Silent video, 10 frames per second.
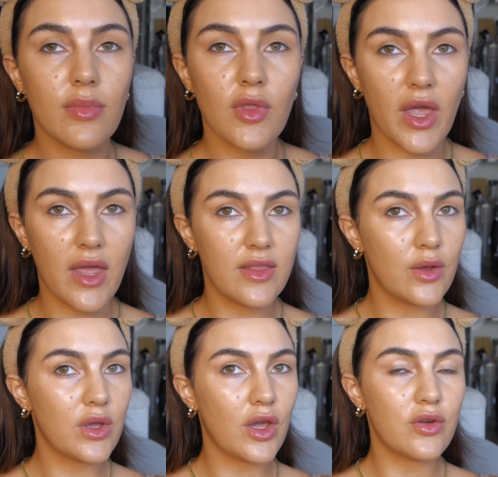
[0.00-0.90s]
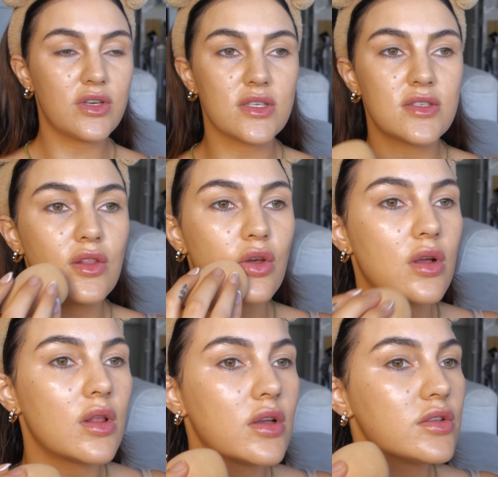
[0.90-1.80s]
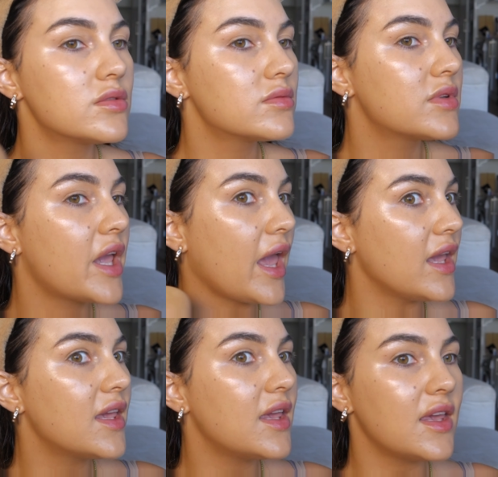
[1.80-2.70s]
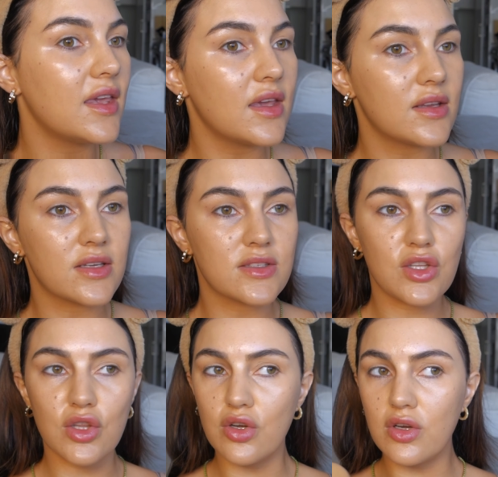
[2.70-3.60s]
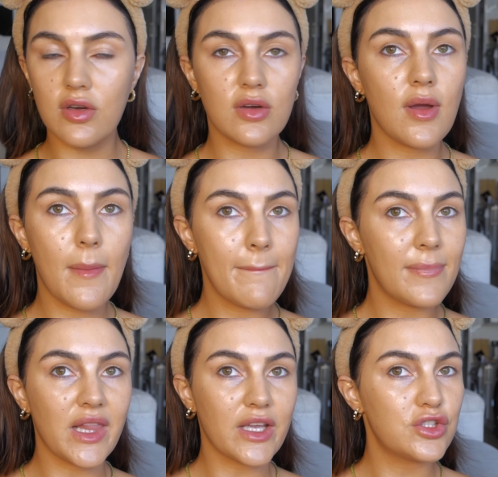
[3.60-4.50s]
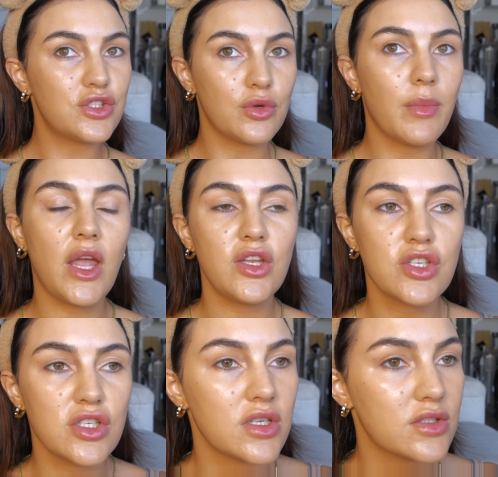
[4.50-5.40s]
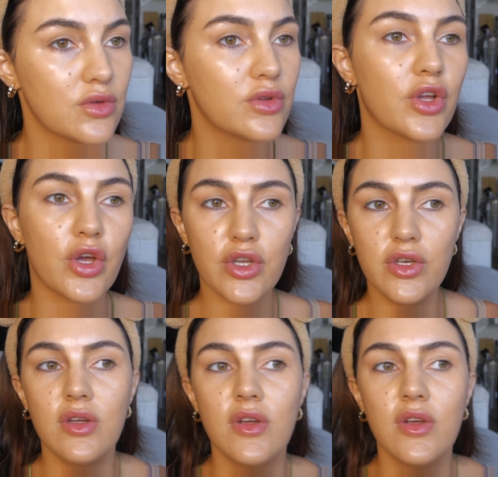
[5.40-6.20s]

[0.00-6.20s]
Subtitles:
Okay, there we go. It doesn't look cakey, it doesn't look like too much, it's all good.